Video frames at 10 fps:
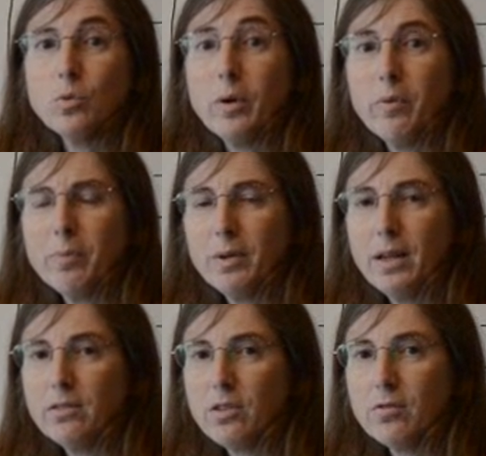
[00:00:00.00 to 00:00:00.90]
the way we
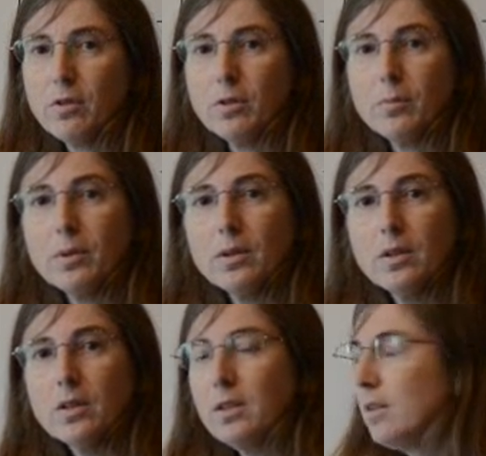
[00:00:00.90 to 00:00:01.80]
pronounce the verb.
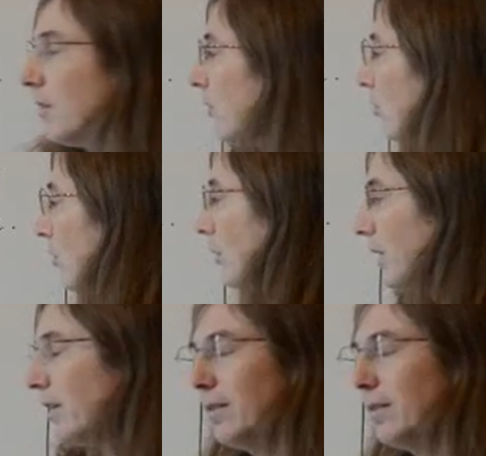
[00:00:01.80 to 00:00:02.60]
So